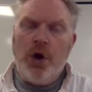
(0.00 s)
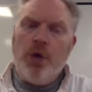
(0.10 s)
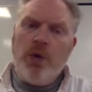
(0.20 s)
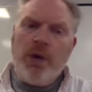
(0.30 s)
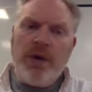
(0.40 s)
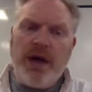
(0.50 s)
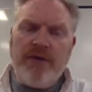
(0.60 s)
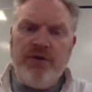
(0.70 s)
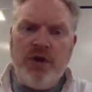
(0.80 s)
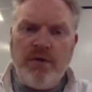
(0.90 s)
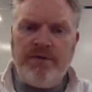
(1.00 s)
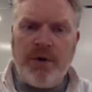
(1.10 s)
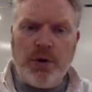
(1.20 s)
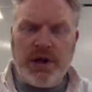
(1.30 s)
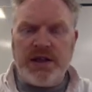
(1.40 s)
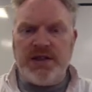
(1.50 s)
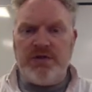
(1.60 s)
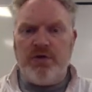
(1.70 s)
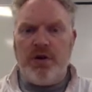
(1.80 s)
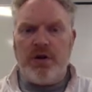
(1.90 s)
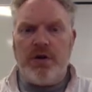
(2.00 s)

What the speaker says: Where we have non-foliated rock,